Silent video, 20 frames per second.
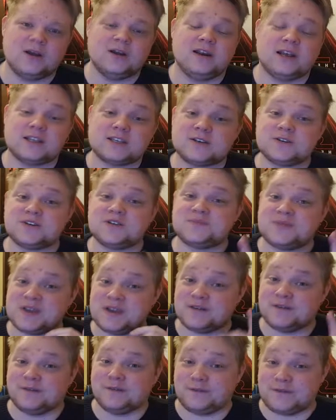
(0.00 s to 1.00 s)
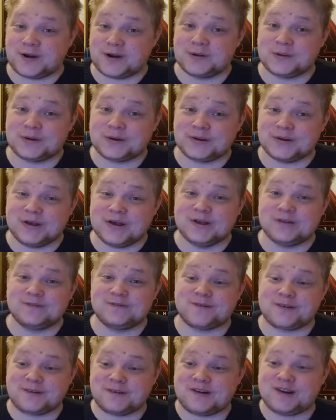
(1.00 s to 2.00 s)
That's gonna be a very, a
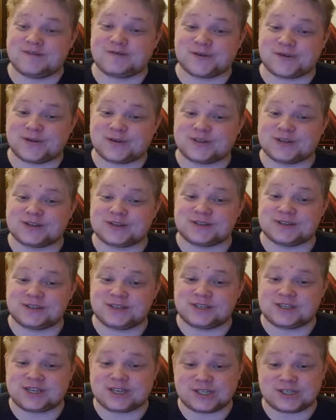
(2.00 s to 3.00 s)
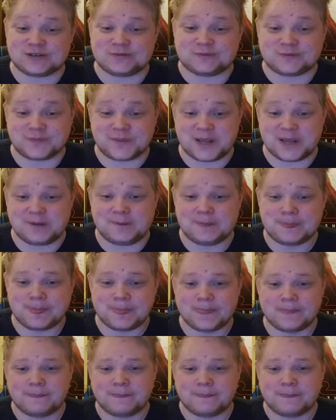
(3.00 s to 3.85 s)
very difficult de decision for me.